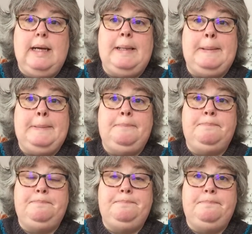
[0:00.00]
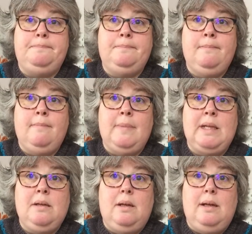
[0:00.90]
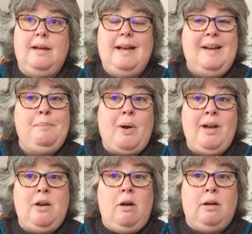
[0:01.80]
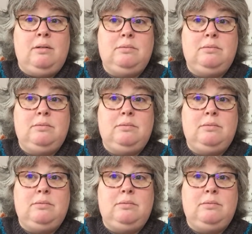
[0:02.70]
and buying yarn.